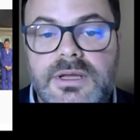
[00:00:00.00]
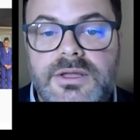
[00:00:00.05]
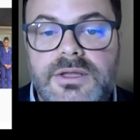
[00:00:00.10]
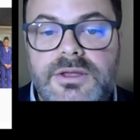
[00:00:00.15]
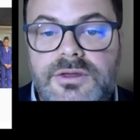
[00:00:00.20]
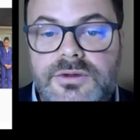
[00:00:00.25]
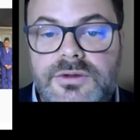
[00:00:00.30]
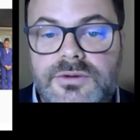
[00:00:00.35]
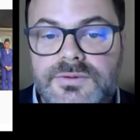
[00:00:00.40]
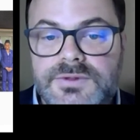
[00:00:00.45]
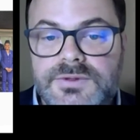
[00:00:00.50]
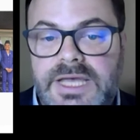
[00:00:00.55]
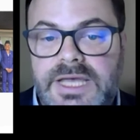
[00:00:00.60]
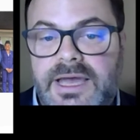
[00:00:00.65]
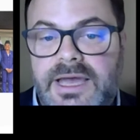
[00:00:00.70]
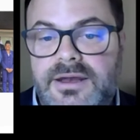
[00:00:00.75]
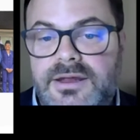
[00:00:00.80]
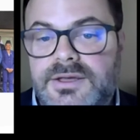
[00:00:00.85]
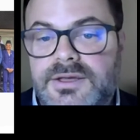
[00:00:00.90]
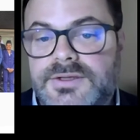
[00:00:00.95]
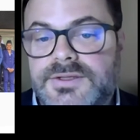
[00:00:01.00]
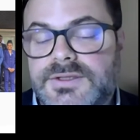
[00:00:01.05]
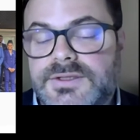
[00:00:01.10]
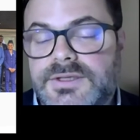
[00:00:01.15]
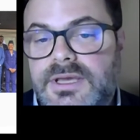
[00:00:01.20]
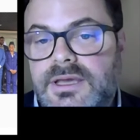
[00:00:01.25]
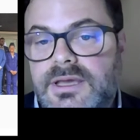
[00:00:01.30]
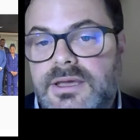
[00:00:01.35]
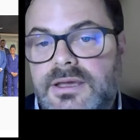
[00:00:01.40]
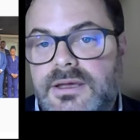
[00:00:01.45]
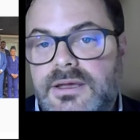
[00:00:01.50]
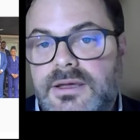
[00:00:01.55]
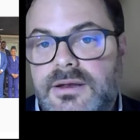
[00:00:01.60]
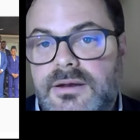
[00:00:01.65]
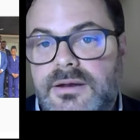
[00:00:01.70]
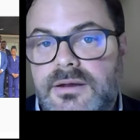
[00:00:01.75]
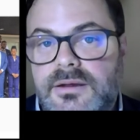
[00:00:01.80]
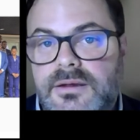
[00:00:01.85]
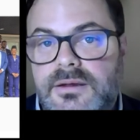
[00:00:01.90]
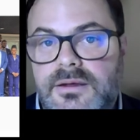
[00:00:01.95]
use IDIS
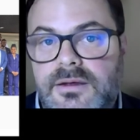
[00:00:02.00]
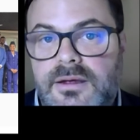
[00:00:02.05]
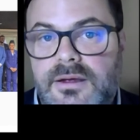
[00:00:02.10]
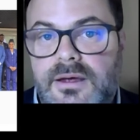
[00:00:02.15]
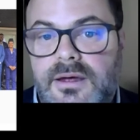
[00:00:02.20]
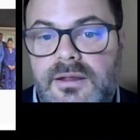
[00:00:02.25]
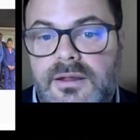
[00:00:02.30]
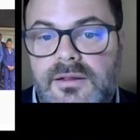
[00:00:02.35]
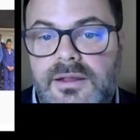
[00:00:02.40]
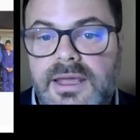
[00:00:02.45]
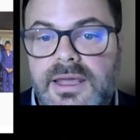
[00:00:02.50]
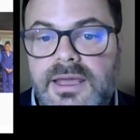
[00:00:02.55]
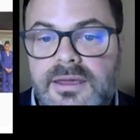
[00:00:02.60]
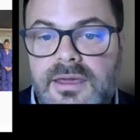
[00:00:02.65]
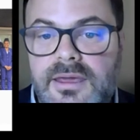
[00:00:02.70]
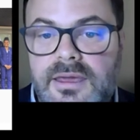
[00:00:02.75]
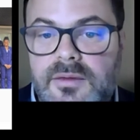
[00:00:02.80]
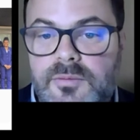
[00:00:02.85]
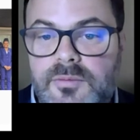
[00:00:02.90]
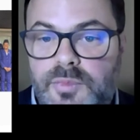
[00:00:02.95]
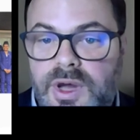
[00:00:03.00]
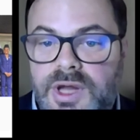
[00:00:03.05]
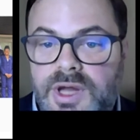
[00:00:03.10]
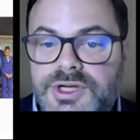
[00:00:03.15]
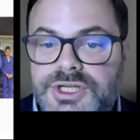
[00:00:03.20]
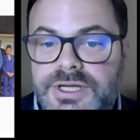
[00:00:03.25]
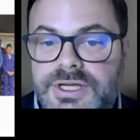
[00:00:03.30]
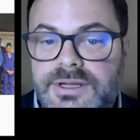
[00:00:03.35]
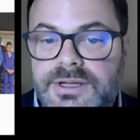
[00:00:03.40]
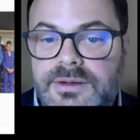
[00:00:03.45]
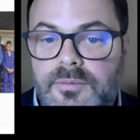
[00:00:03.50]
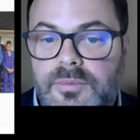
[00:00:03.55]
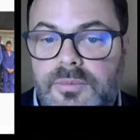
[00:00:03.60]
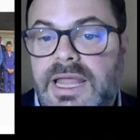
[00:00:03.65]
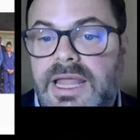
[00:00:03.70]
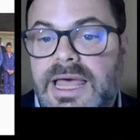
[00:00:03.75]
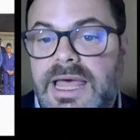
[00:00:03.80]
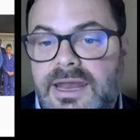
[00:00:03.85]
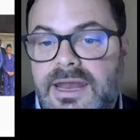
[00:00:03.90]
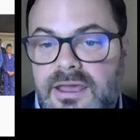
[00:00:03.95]
in linking budget
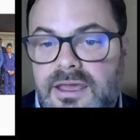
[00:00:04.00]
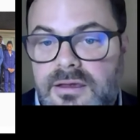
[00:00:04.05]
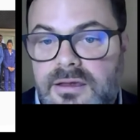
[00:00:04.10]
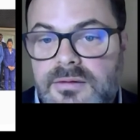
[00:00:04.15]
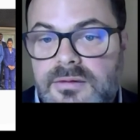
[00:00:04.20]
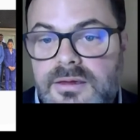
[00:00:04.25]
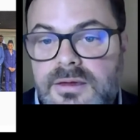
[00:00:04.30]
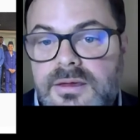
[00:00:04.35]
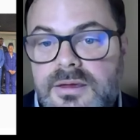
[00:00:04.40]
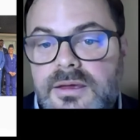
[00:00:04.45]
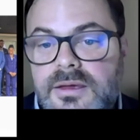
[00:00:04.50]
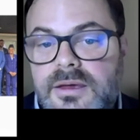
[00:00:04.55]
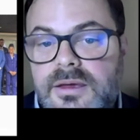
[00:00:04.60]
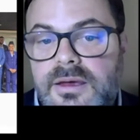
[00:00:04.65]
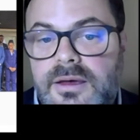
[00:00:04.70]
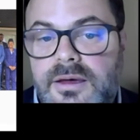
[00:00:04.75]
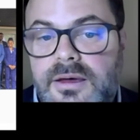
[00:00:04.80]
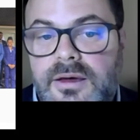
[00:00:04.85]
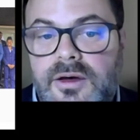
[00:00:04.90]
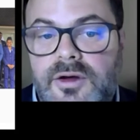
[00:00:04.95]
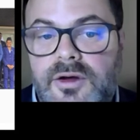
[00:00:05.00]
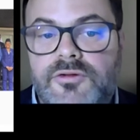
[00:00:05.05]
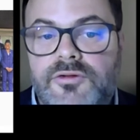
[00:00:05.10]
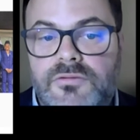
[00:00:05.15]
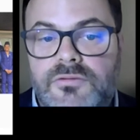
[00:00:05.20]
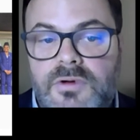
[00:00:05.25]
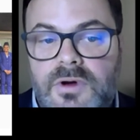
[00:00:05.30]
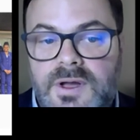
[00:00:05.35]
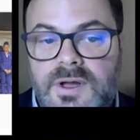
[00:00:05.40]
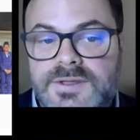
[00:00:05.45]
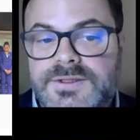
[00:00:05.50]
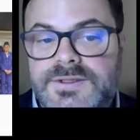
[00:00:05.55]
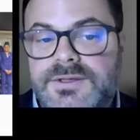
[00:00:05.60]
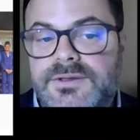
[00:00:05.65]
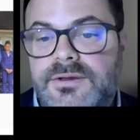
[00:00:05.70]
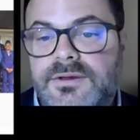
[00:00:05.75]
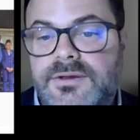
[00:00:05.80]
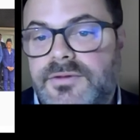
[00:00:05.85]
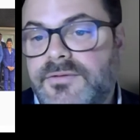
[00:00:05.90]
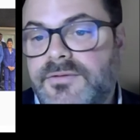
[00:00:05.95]
planning across
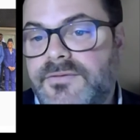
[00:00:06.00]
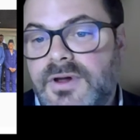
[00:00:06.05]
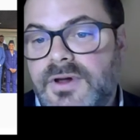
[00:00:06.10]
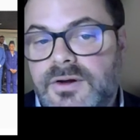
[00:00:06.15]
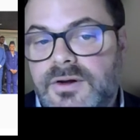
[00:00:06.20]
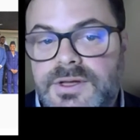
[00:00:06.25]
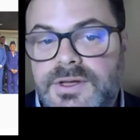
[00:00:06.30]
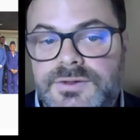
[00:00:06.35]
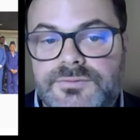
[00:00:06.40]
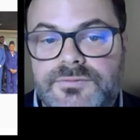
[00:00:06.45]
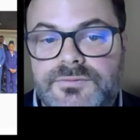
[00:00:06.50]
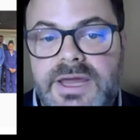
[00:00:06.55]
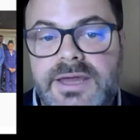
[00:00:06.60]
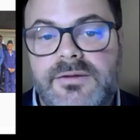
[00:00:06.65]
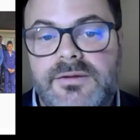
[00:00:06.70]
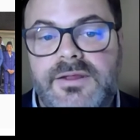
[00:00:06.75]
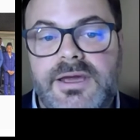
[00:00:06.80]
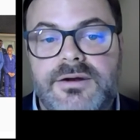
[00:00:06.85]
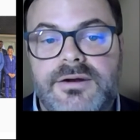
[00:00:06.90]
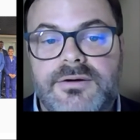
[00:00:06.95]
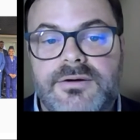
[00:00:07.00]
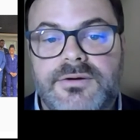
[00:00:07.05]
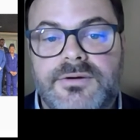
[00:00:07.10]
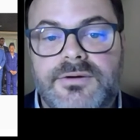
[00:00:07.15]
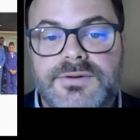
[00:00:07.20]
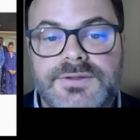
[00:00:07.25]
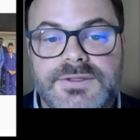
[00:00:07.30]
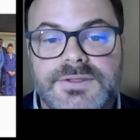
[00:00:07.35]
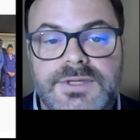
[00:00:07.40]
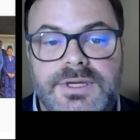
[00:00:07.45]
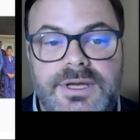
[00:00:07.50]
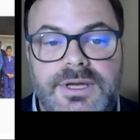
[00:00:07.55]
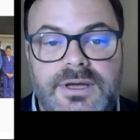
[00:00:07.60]
the various regulators,